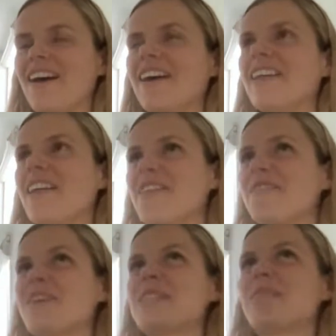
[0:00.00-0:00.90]
Another
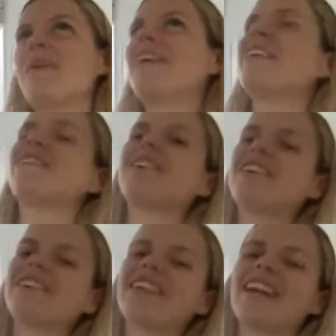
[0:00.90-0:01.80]
recipe
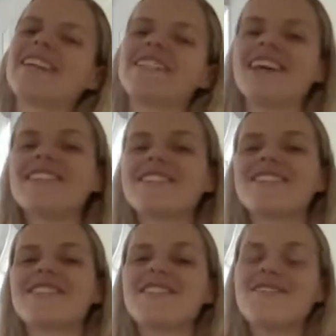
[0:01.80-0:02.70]
reel that I
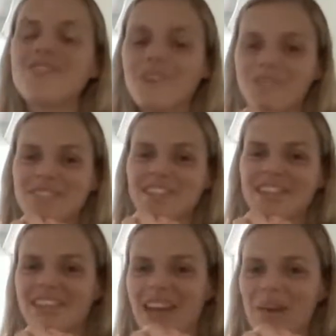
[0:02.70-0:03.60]
just filmed the
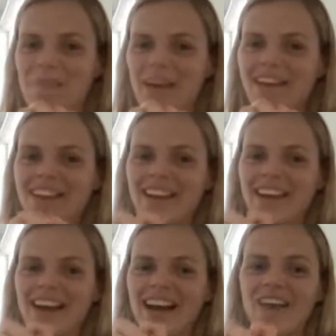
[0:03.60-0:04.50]
other day, but
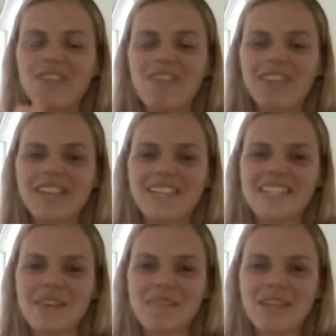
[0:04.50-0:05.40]
I haven't released
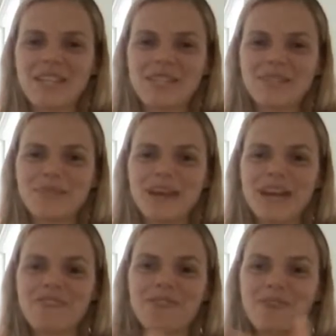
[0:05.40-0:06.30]
yet because we had
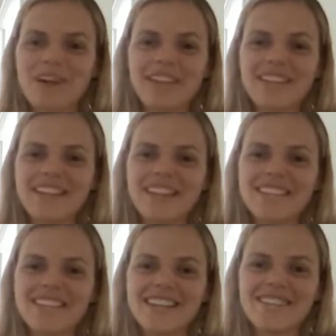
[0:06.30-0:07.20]
a few other things
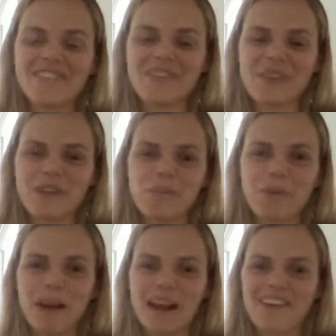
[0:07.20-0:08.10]
that we wanted to
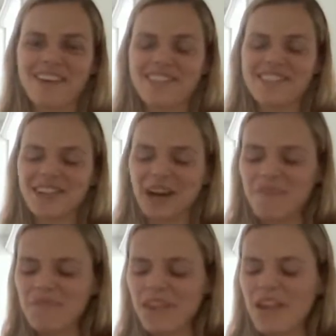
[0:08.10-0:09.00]
put out on Instagram,